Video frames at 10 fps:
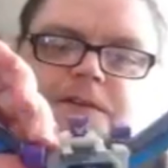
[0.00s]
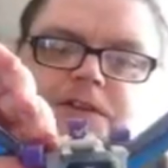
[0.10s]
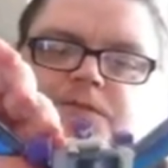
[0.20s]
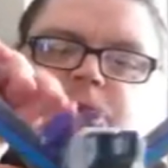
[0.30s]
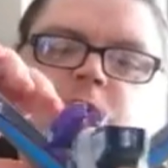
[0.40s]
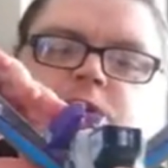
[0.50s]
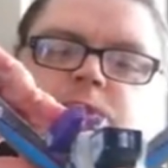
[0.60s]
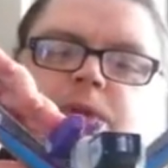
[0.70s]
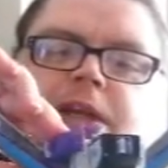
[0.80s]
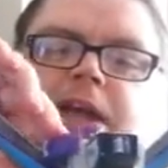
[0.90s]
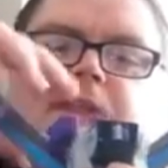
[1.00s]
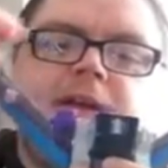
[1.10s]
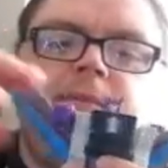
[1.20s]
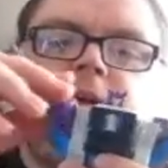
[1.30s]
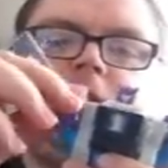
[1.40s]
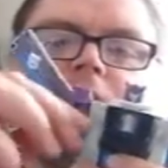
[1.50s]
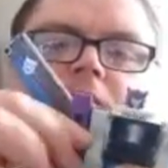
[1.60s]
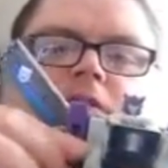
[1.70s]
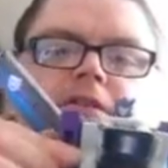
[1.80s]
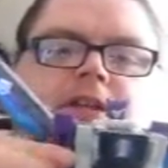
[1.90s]
as forward as we can get them,
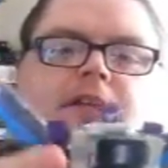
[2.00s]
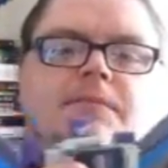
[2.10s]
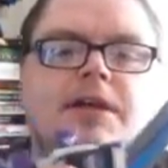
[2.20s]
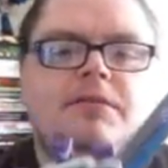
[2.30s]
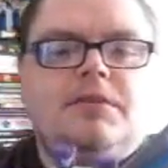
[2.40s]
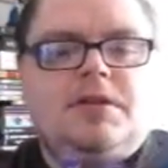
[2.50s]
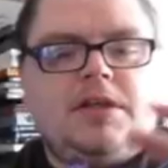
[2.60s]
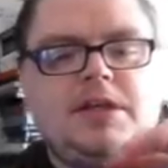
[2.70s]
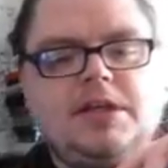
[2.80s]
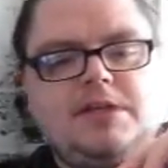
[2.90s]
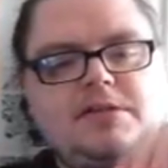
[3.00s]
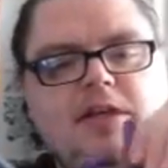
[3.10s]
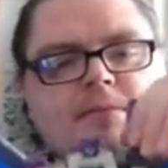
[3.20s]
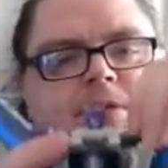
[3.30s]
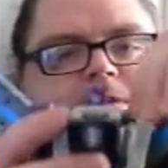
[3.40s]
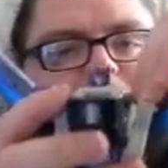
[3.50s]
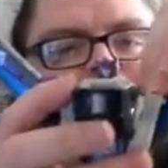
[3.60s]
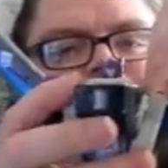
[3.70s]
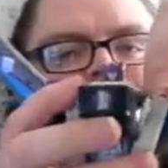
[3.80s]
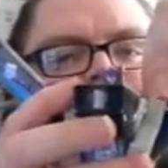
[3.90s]
and rotate them down. Same with this